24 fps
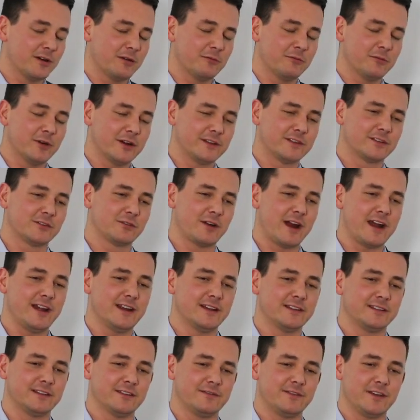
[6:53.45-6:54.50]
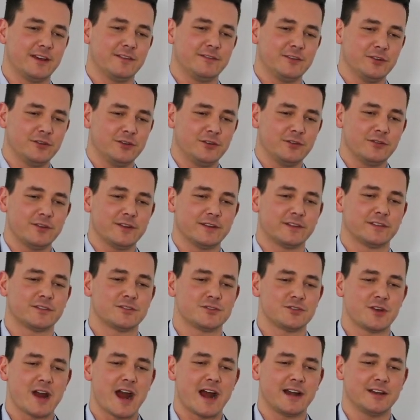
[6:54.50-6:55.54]
what's great is if you do this
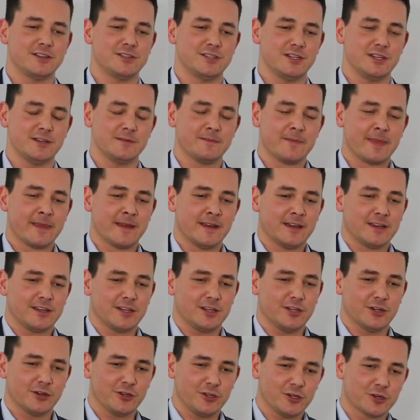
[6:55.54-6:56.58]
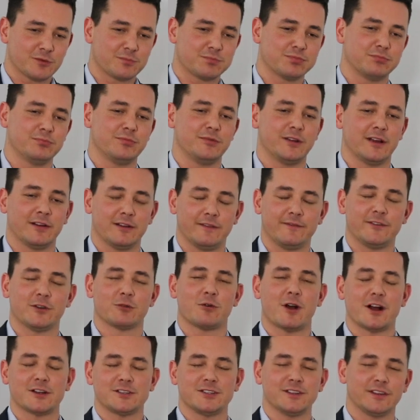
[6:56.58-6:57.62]
strategy, if you're
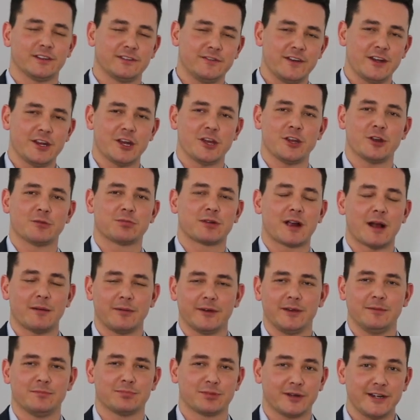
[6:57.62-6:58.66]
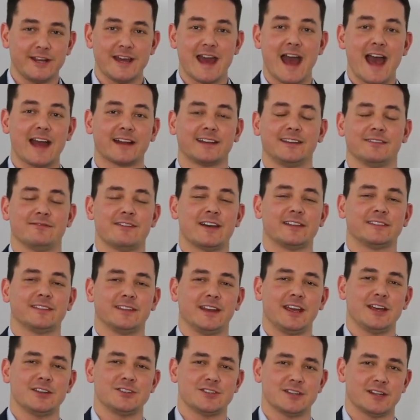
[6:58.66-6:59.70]
watching this video, you're probably pretty active as an
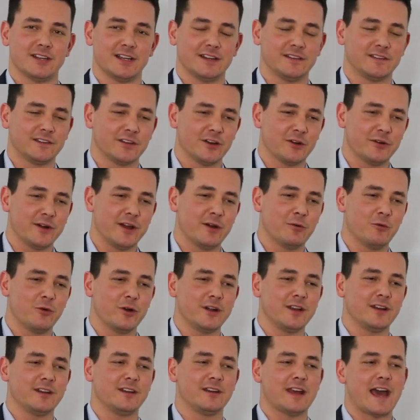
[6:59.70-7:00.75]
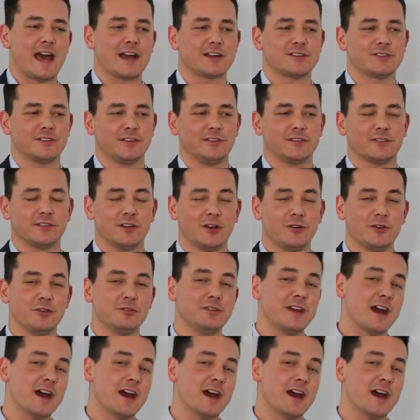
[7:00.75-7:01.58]
agent. And so it wouldn't actually slow you